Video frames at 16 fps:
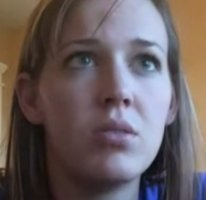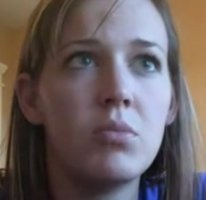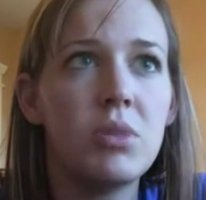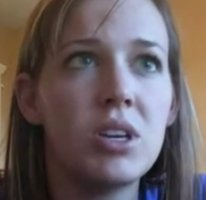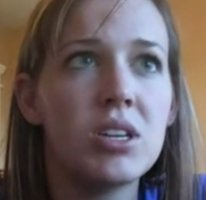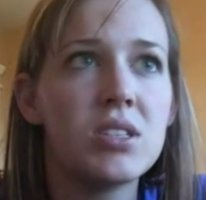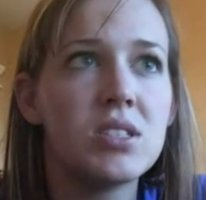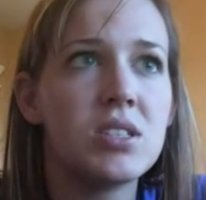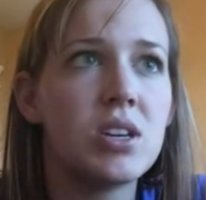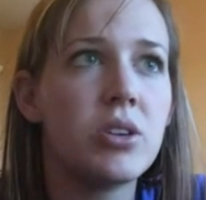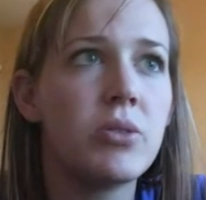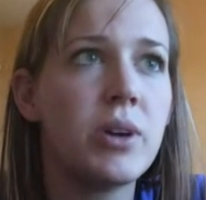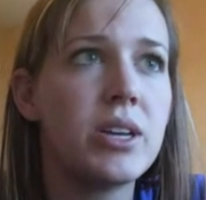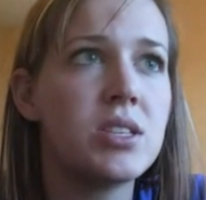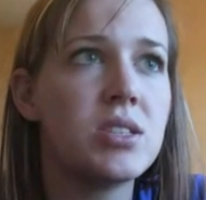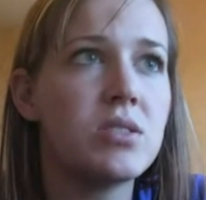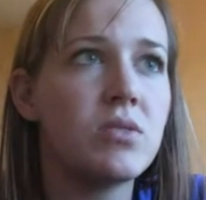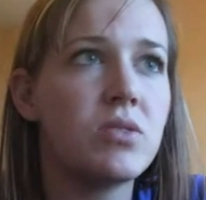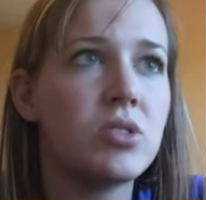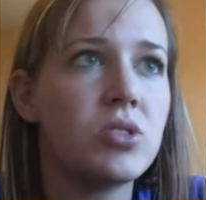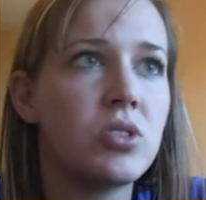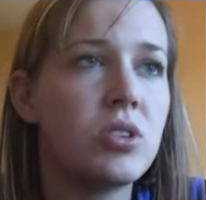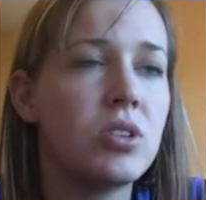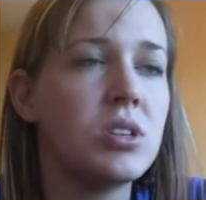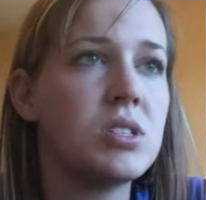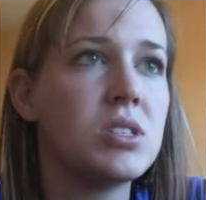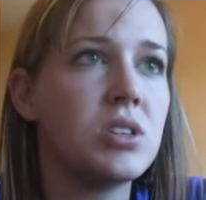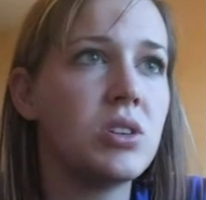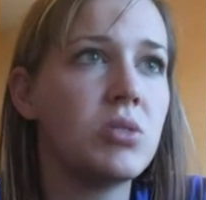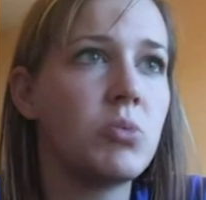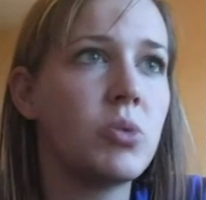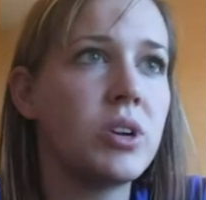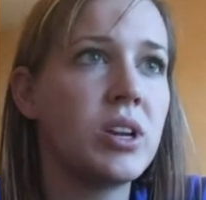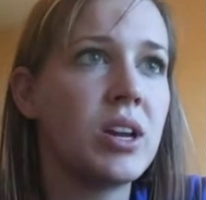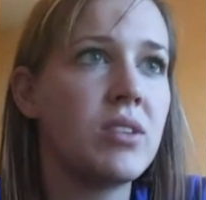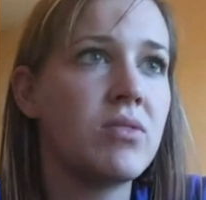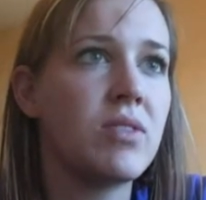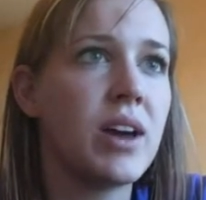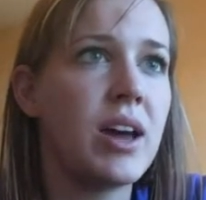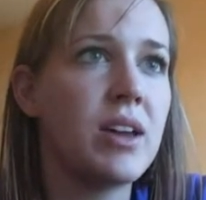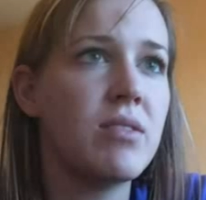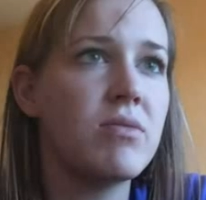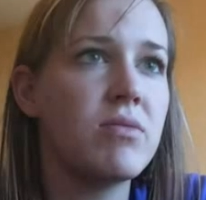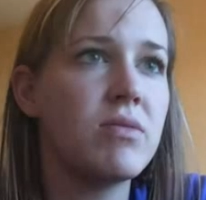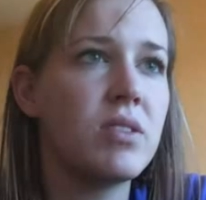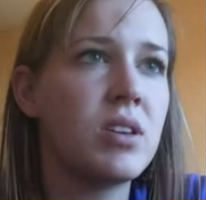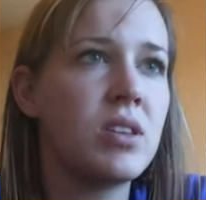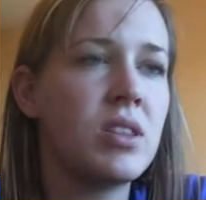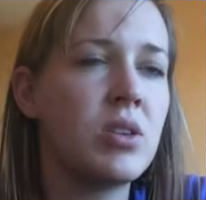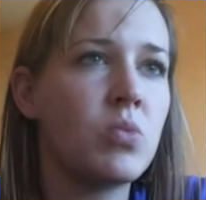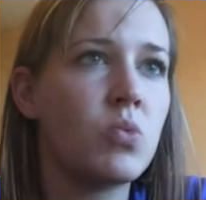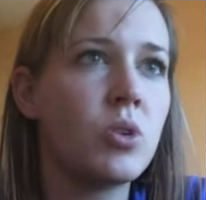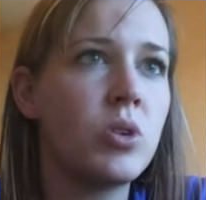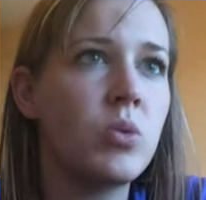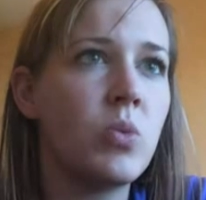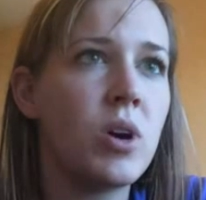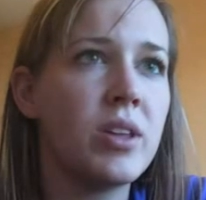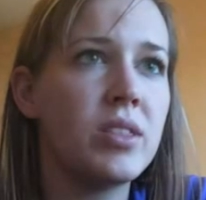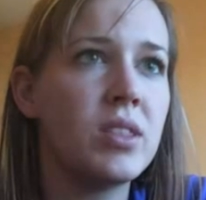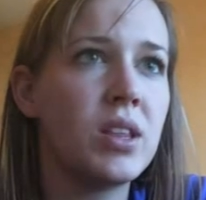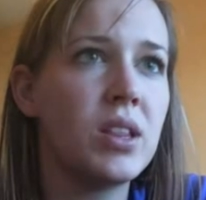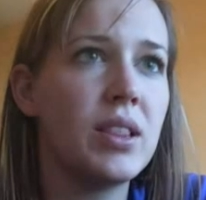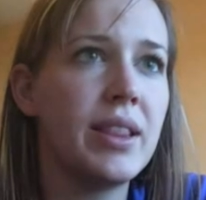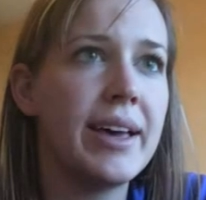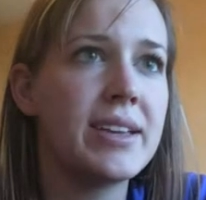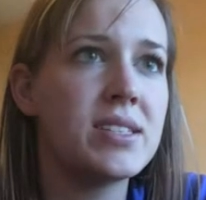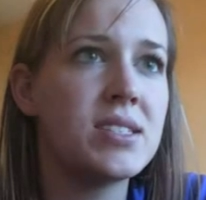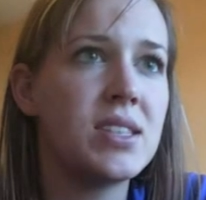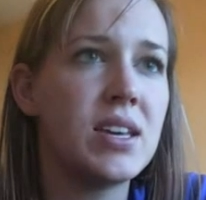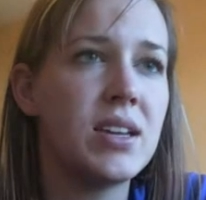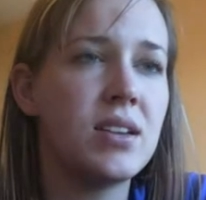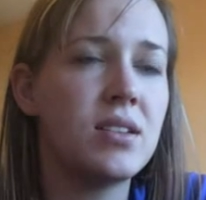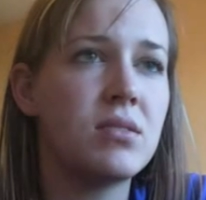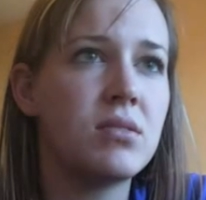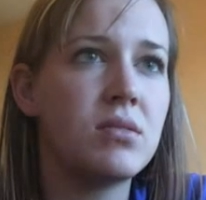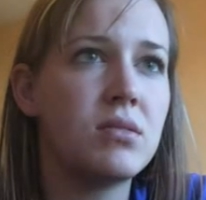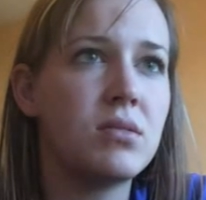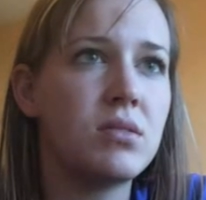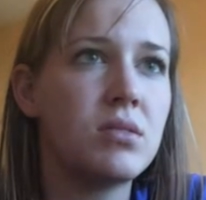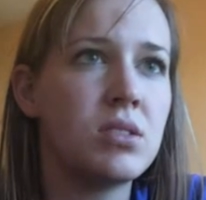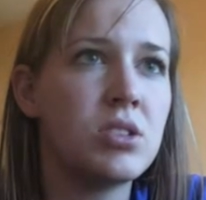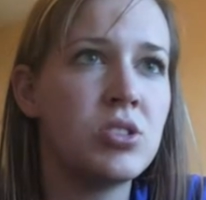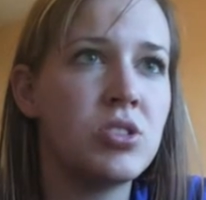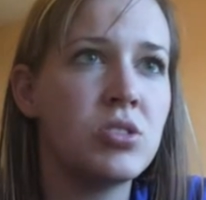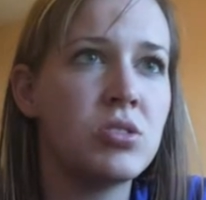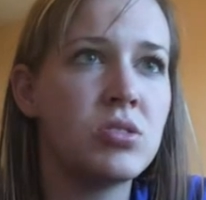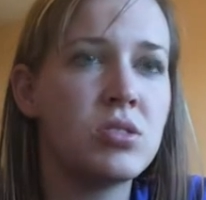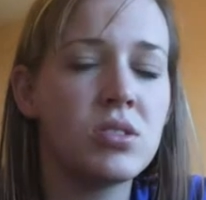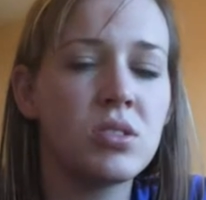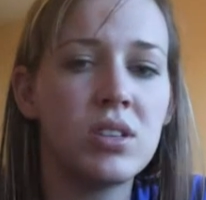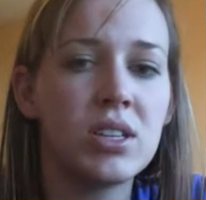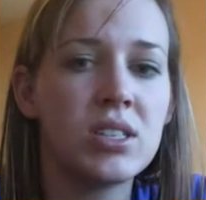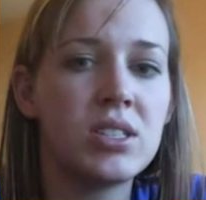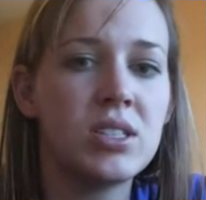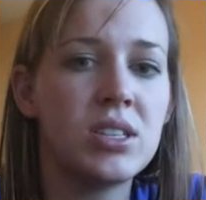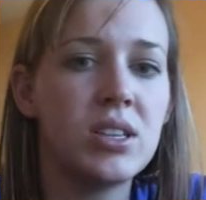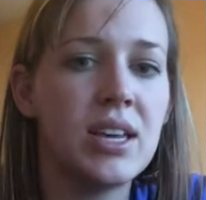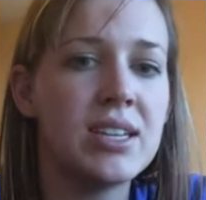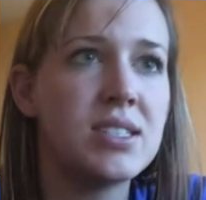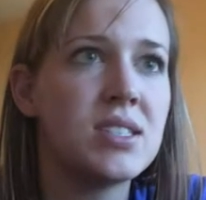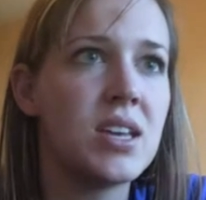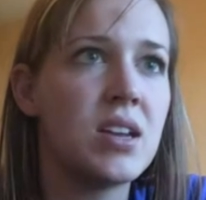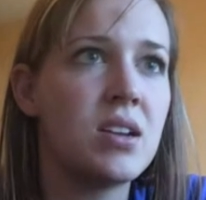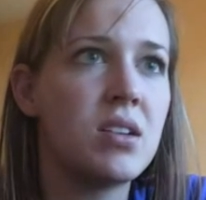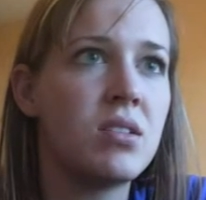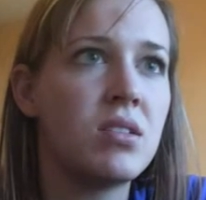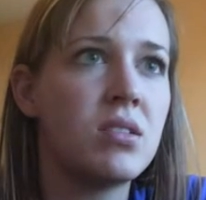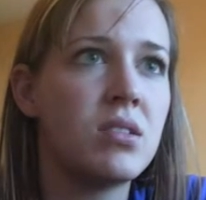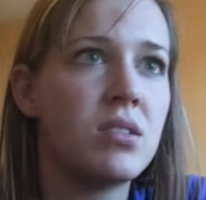because their rates of return is 0.95. And then where you want the less than. Is yours clicked to less than?